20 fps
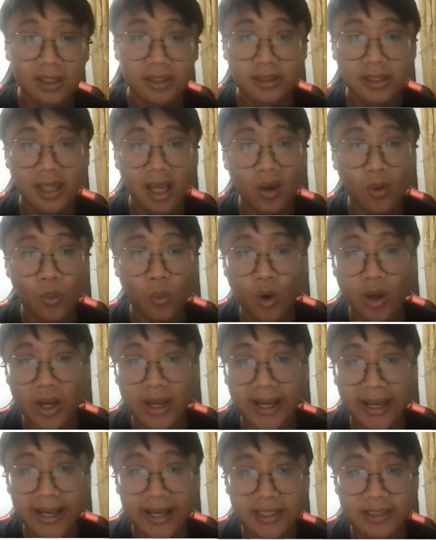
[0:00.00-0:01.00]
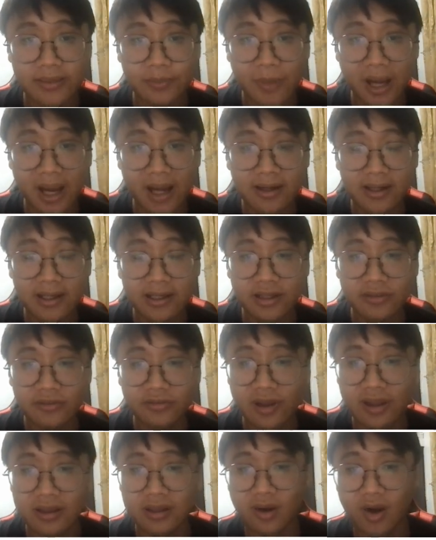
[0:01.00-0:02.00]
Now, what is marker
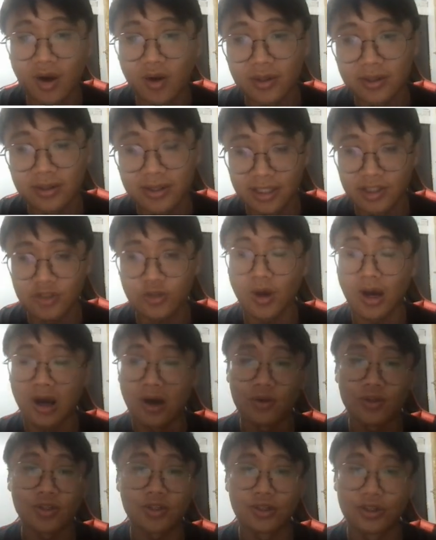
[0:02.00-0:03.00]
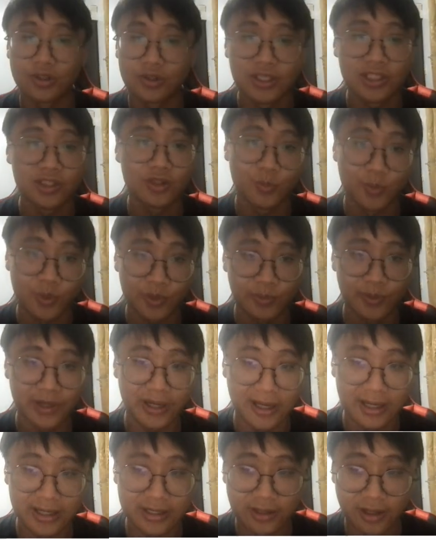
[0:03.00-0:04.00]
interface? Oh, this one also you need to
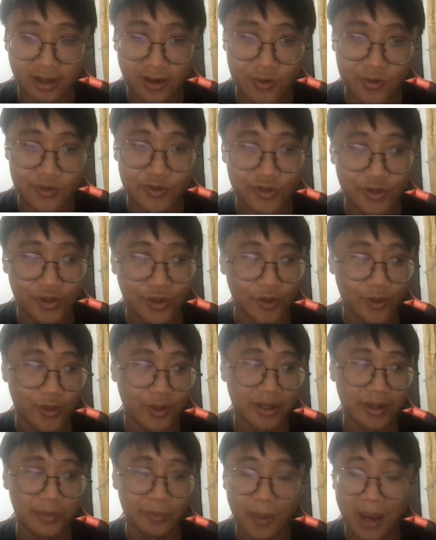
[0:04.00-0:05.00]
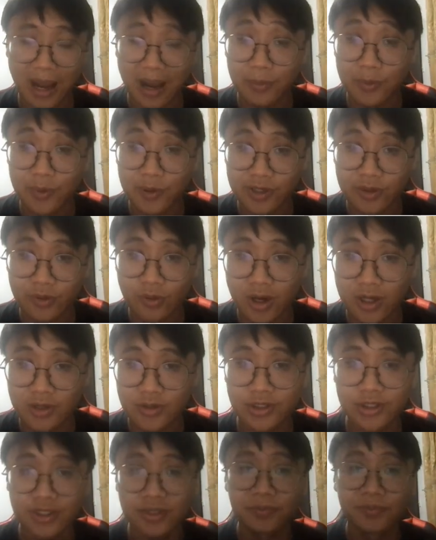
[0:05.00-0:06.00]
prepare. It's also a popular
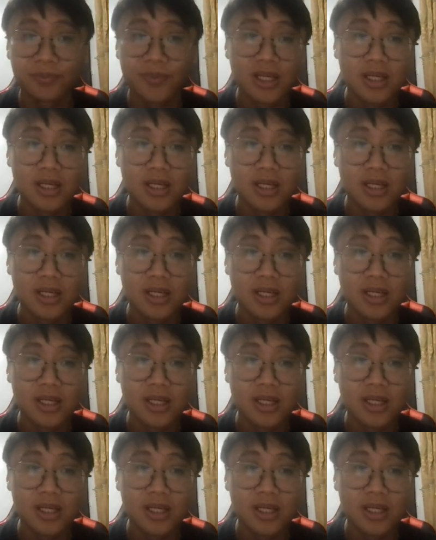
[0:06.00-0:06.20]
question.